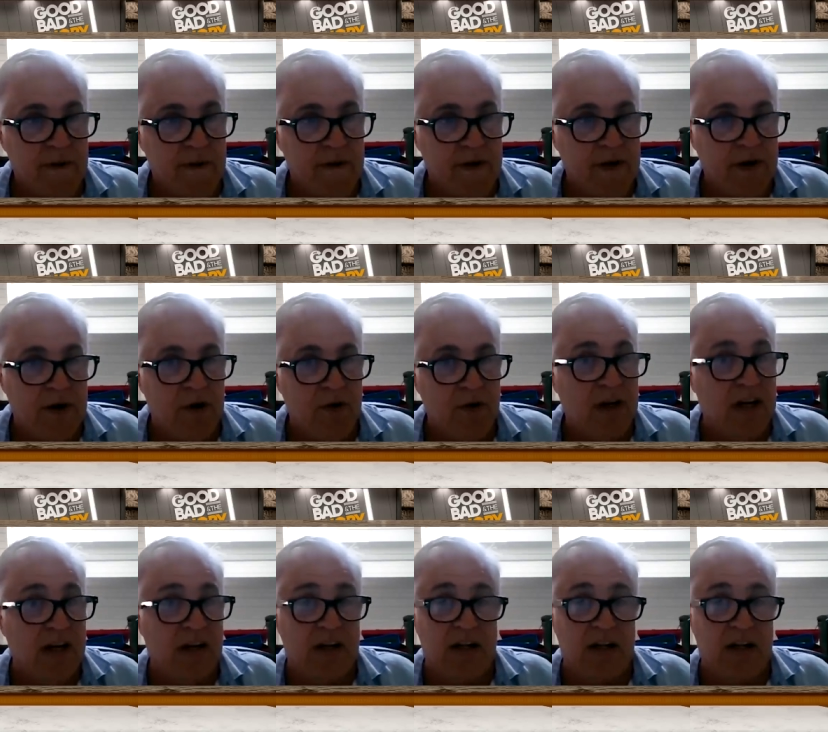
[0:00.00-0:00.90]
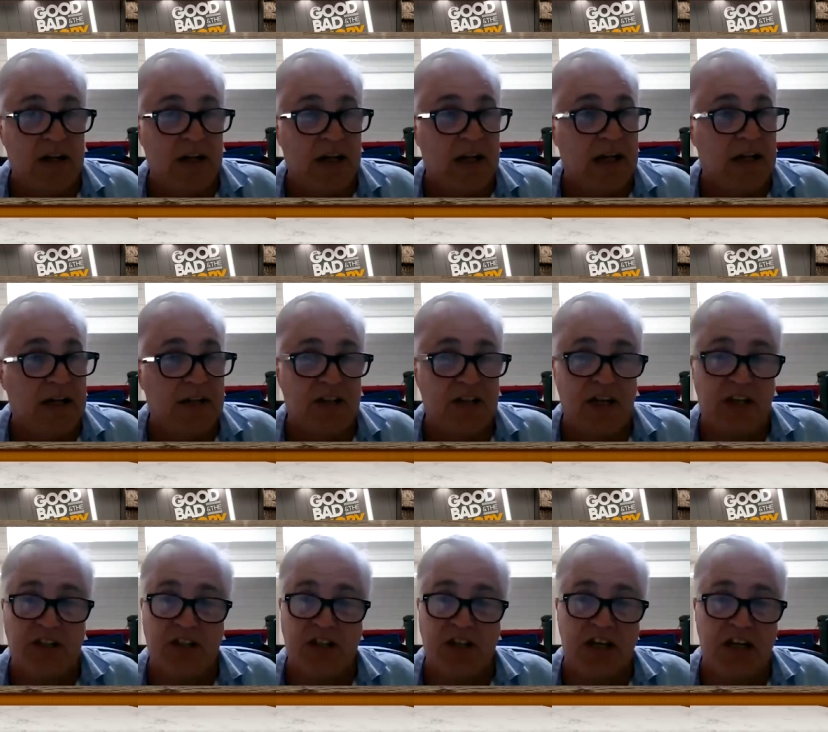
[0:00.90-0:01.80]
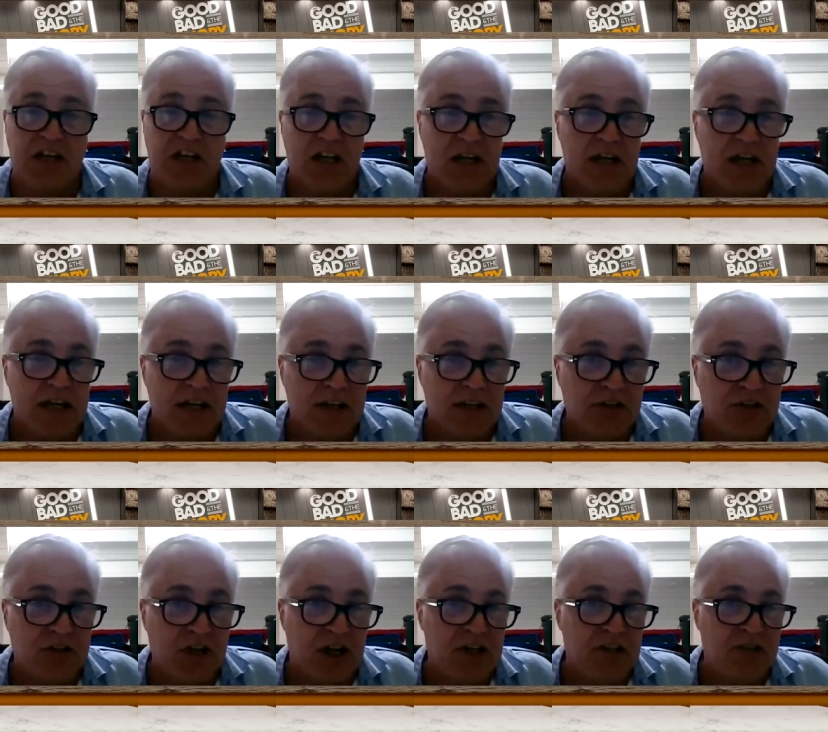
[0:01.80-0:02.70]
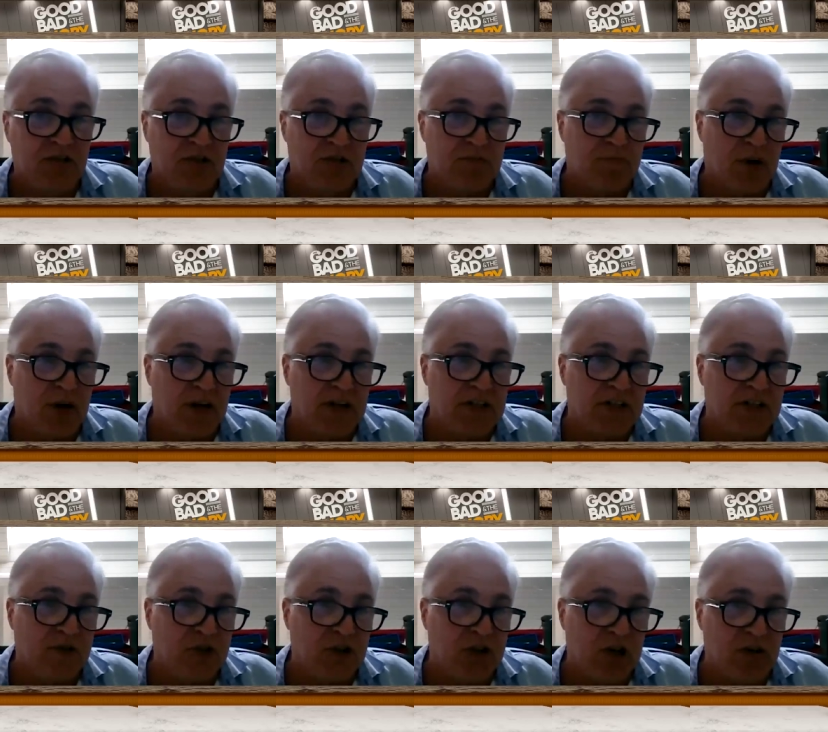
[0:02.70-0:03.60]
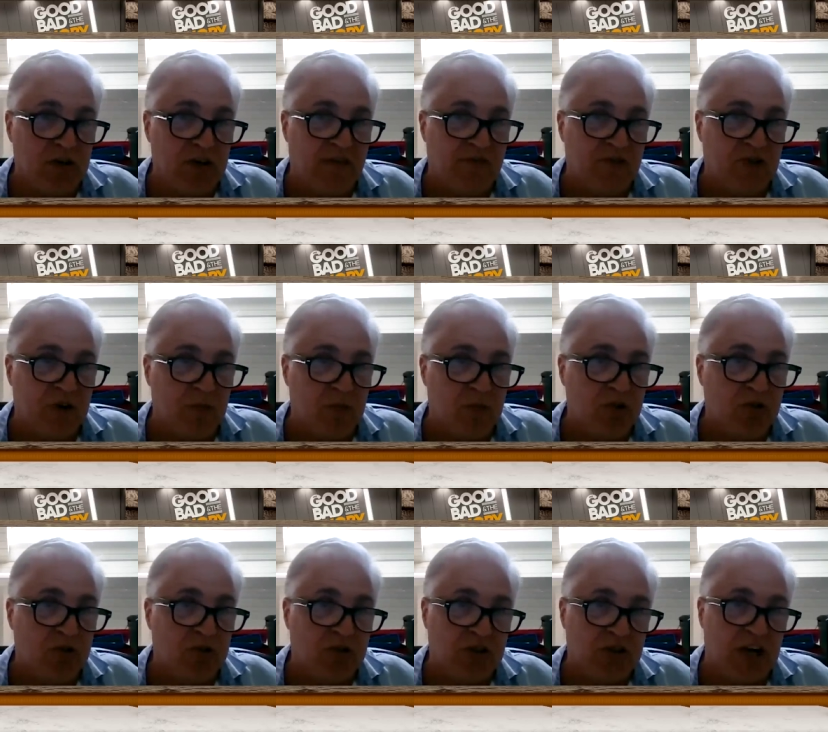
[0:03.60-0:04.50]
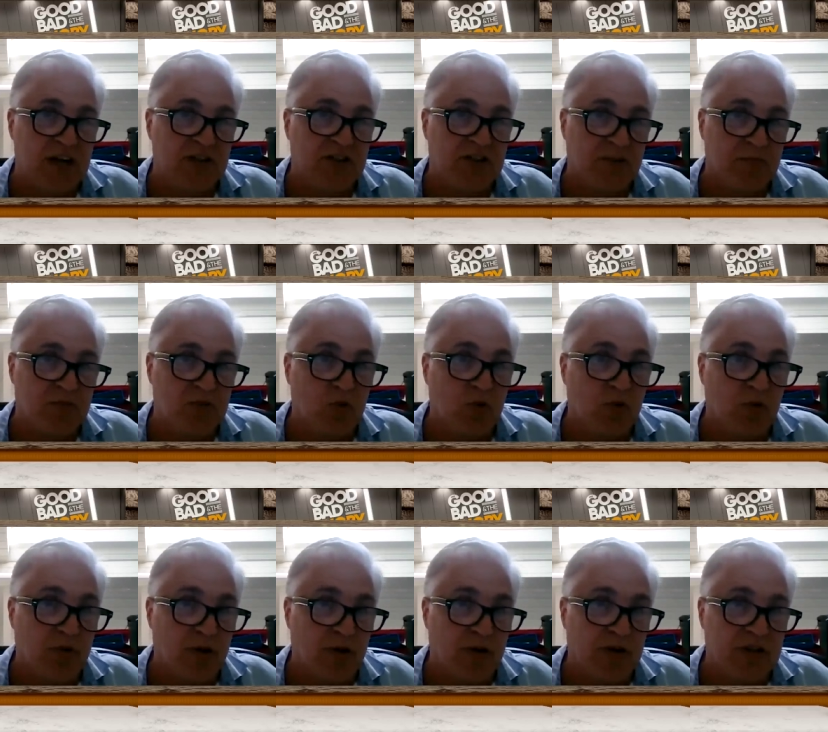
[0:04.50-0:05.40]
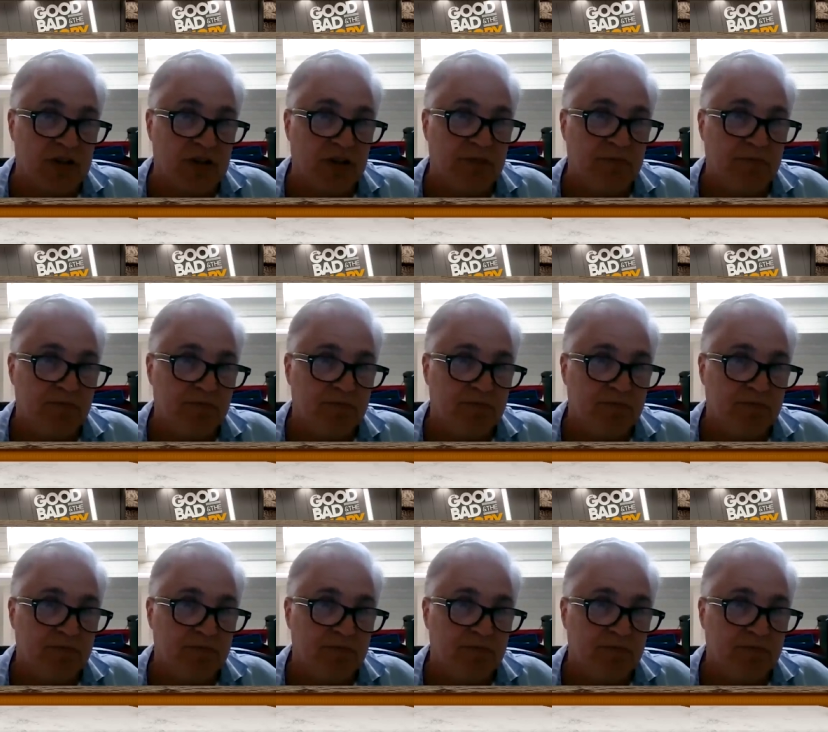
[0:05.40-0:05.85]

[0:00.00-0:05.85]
Absolutely. You know, it's a dangerous place if you don't have someone who stands up to authority.